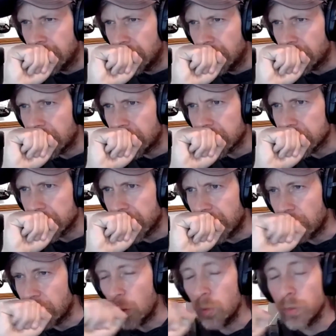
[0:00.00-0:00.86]
what else we
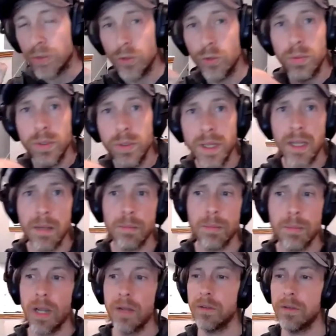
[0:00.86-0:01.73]
have? Oh, duplicate
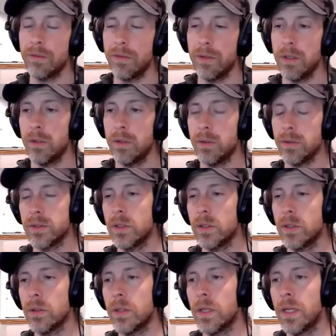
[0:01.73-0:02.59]
private view.
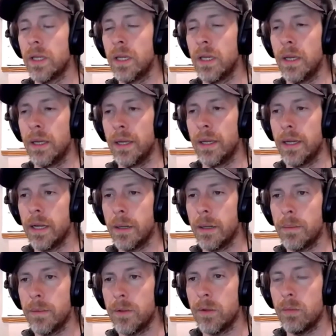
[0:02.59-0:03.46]
So
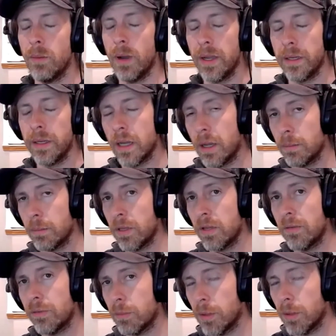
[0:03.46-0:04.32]
you might not
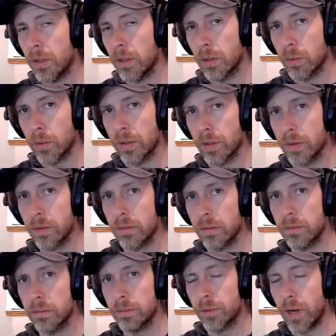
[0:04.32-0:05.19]
be familiar with
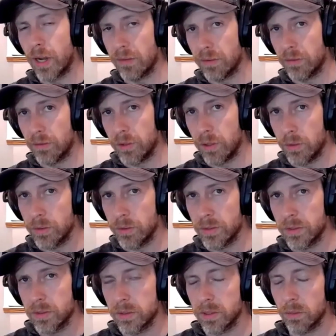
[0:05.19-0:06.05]
private
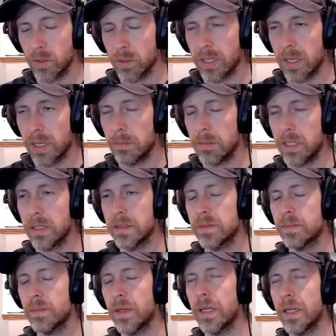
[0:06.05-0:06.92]
views, what that
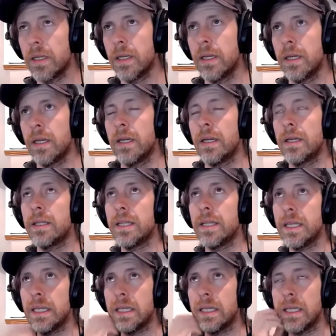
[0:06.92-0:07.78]
means, but
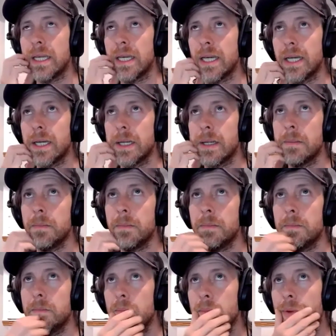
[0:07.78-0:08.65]
the
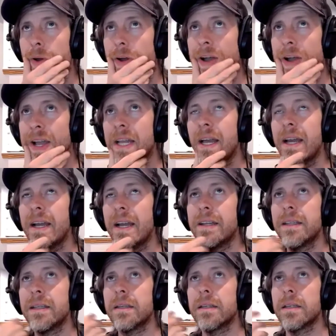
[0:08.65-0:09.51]

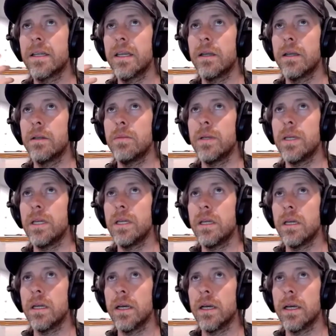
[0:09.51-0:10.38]
Iguide can
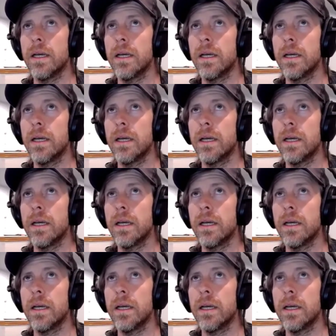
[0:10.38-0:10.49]
be